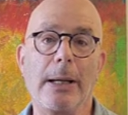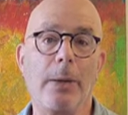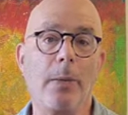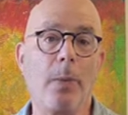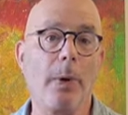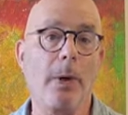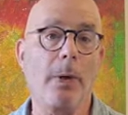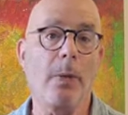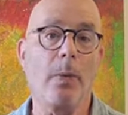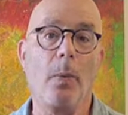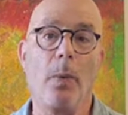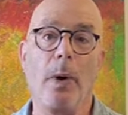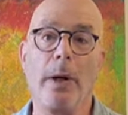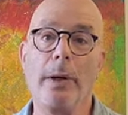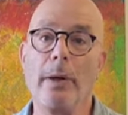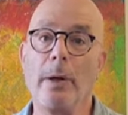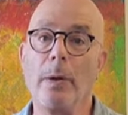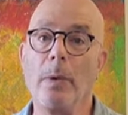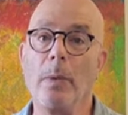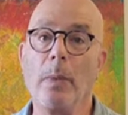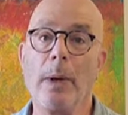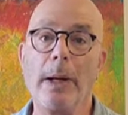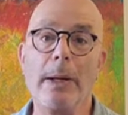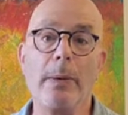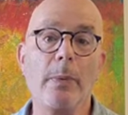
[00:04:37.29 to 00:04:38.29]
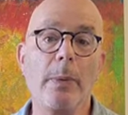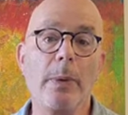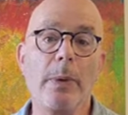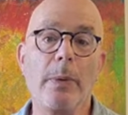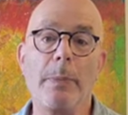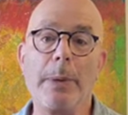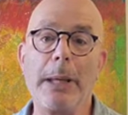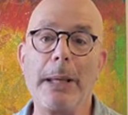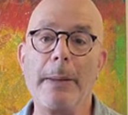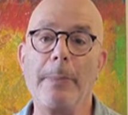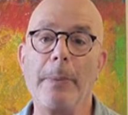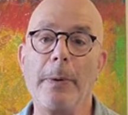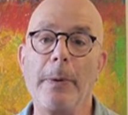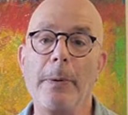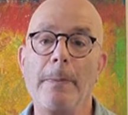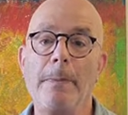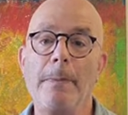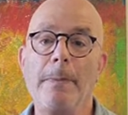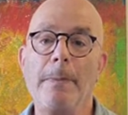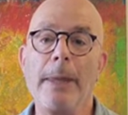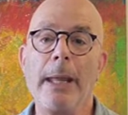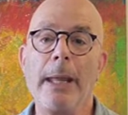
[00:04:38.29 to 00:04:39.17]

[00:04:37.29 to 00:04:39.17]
I work one -on -one with people.